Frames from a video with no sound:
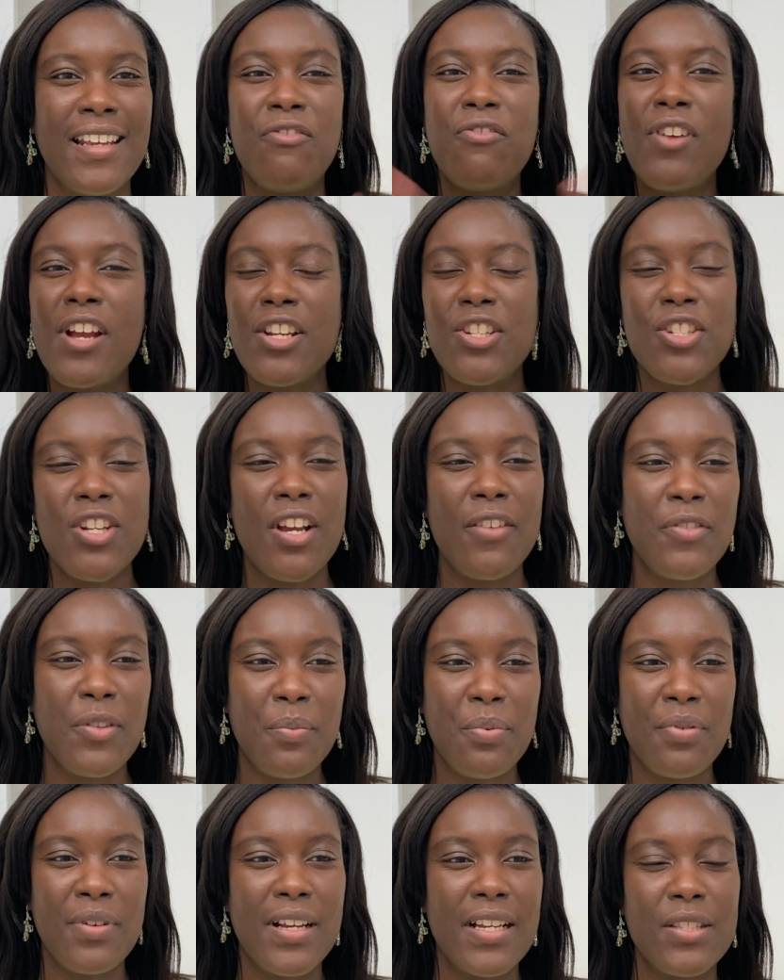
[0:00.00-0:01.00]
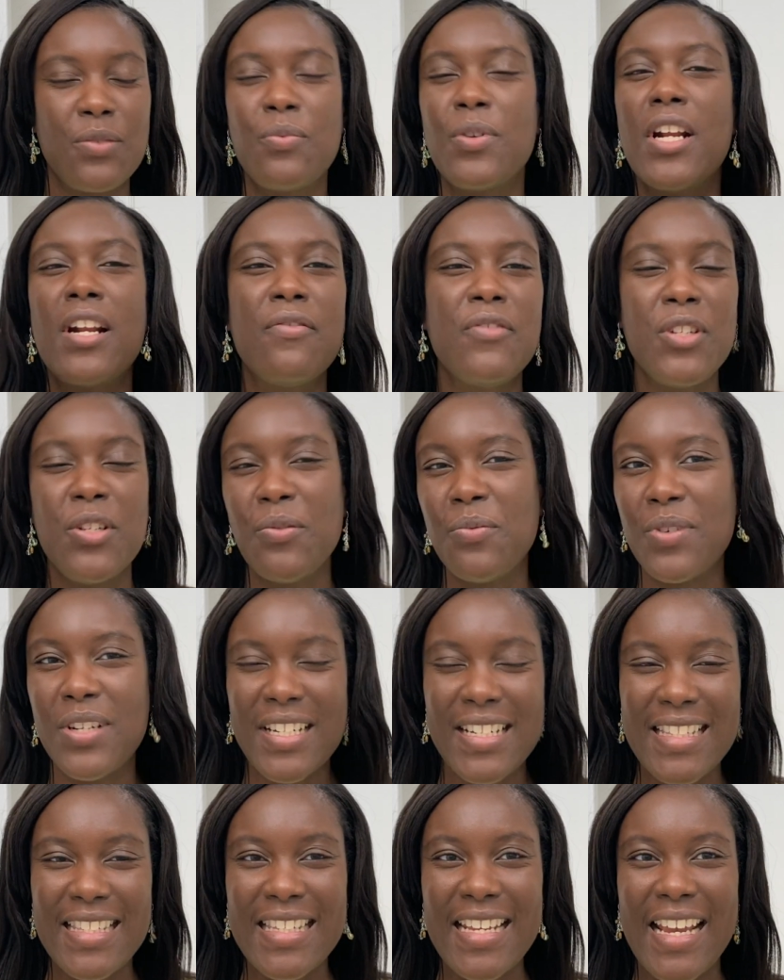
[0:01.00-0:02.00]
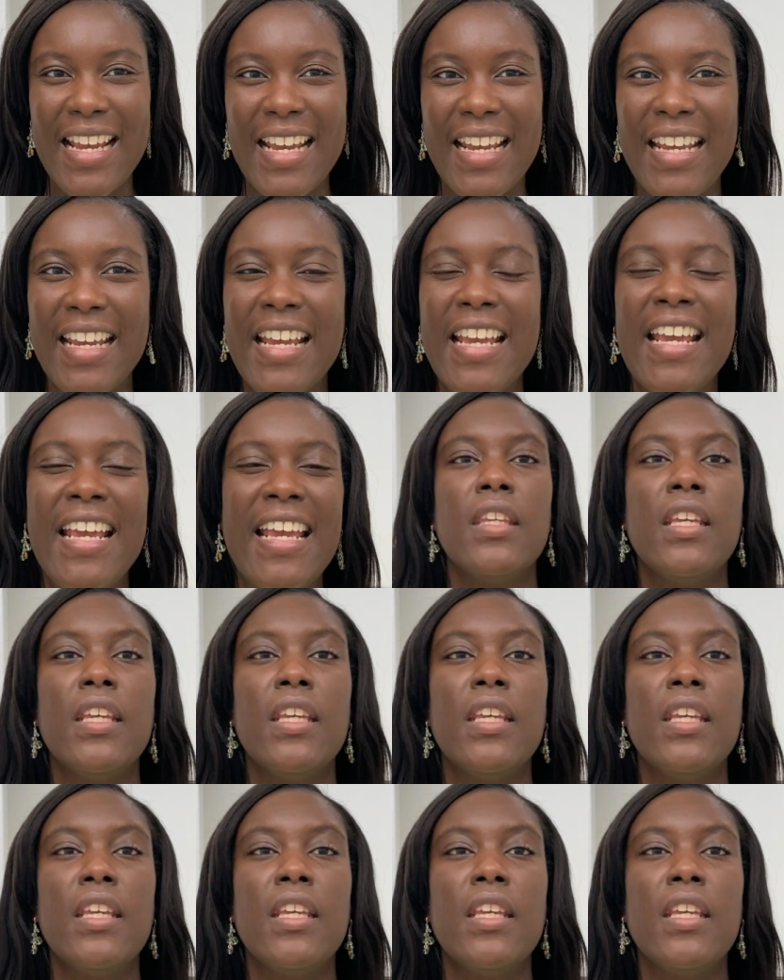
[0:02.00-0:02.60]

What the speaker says: fresh off the press, whatever you want to say.